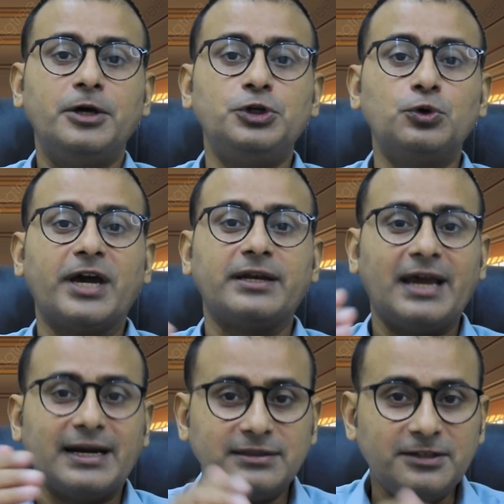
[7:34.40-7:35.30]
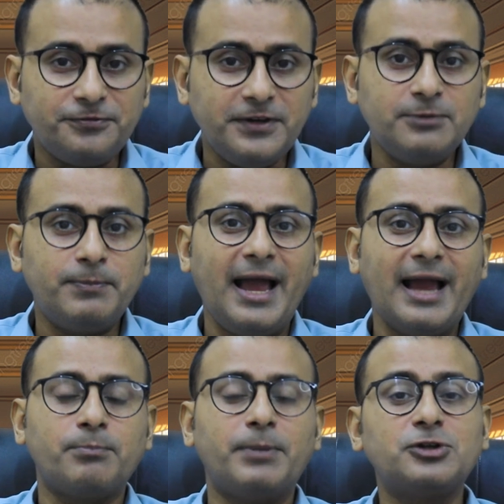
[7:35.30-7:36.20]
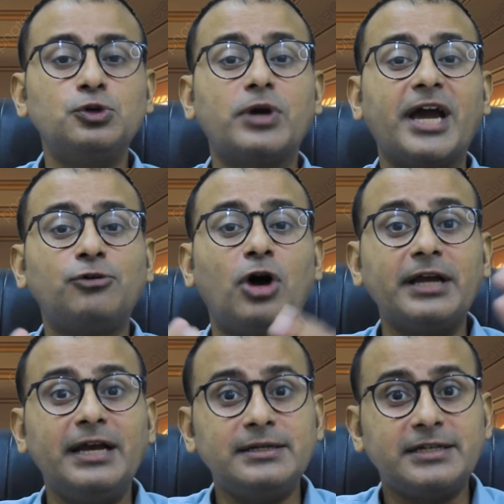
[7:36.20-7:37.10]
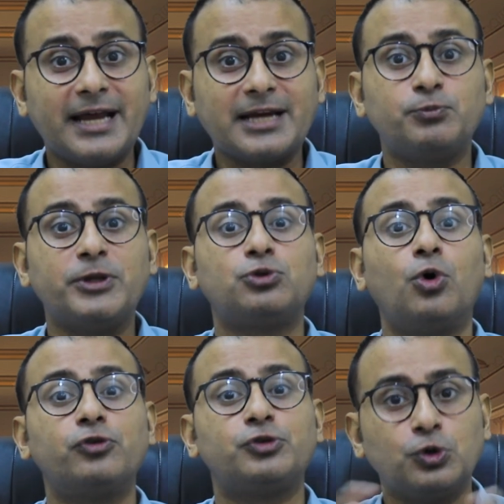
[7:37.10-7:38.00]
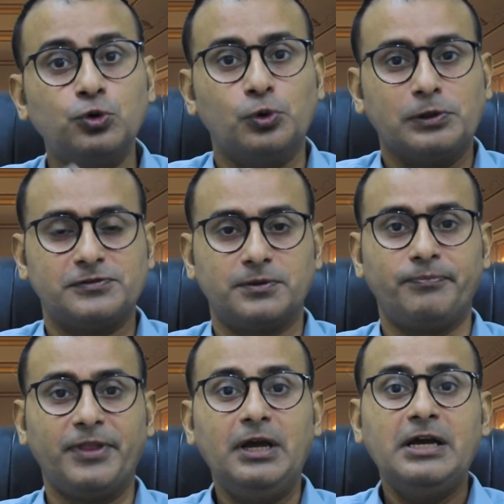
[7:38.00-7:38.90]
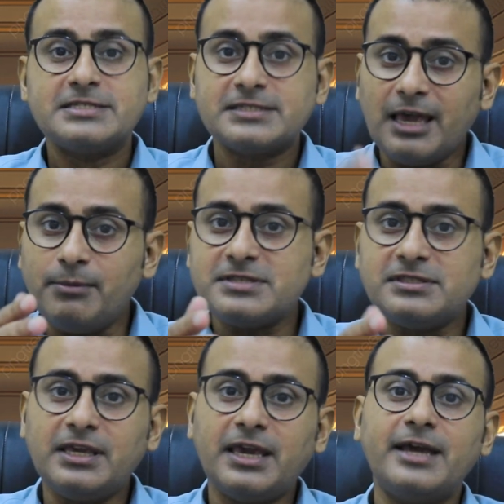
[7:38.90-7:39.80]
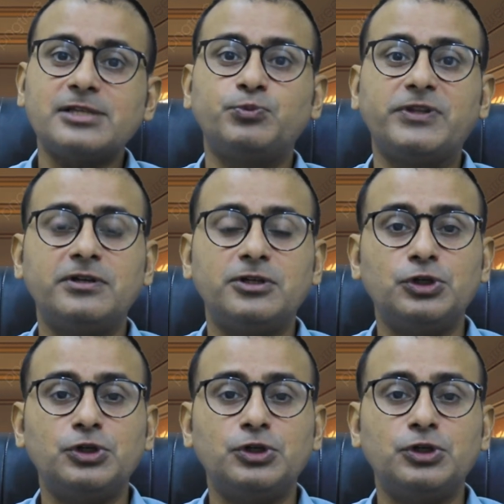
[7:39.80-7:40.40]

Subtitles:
you can get the feedback, but you cannot interact with those tools. Same is the case with,